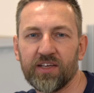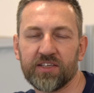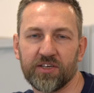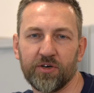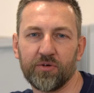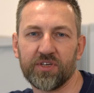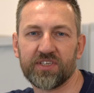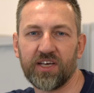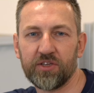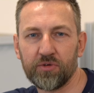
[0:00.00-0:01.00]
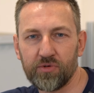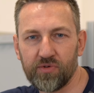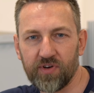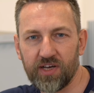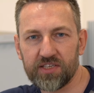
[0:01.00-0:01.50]
So stay tuned
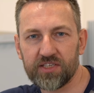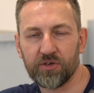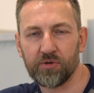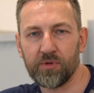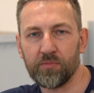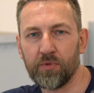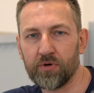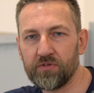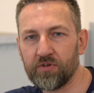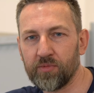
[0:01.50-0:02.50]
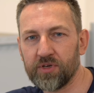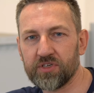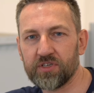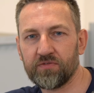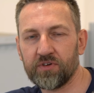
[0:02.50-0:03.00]
with us. There will be more
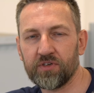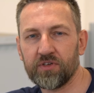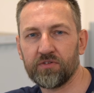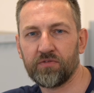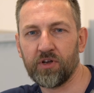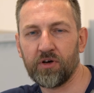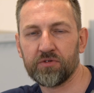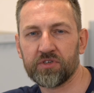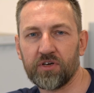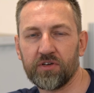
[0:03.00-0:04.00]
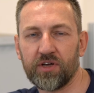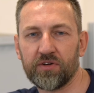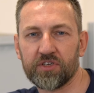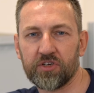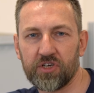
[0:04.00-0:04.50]
information follows on
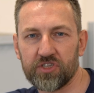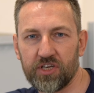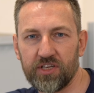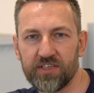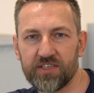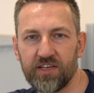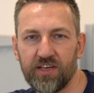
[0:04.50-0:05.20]
our social channels,